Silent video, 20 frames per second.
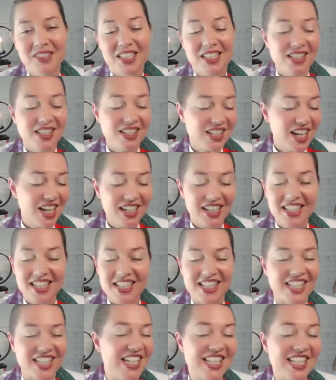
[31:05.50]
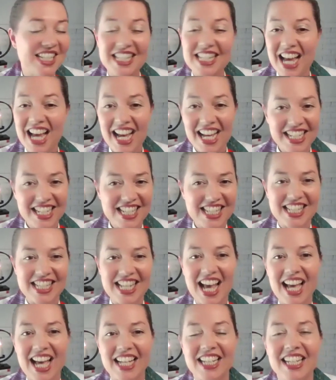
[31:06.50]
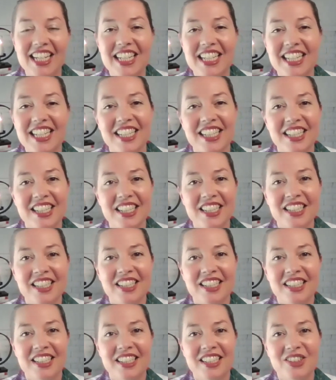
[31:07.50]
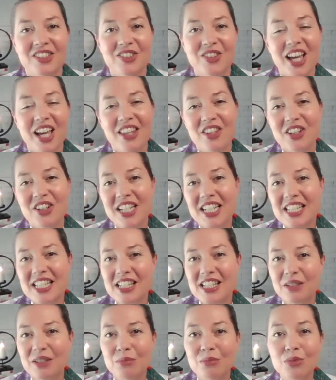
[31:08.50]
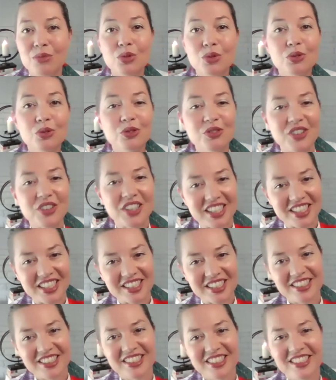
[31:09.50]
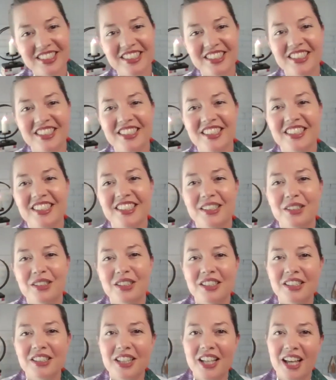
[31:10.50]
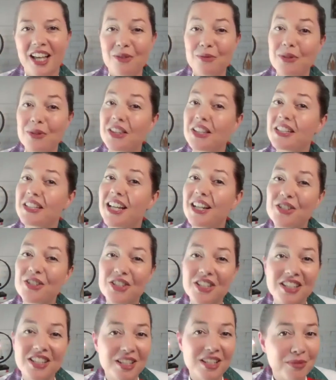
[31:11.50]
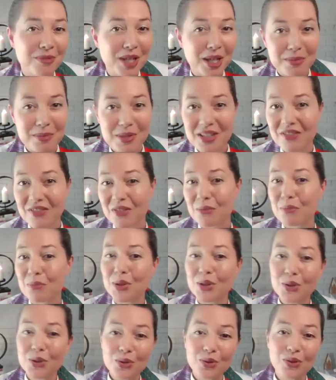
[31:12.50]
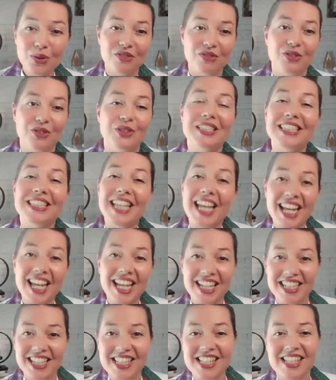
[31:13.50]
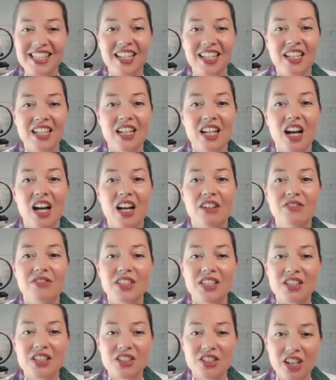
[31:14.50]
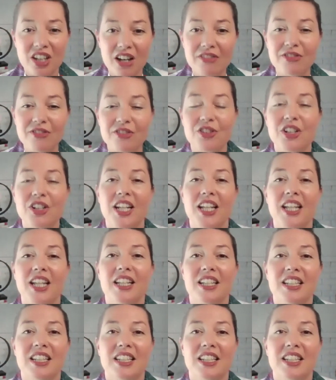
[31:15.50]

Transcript: It's not easy, it's not static. Rather, it's a moving and with attention, sometimes even beautiful dance of discovery.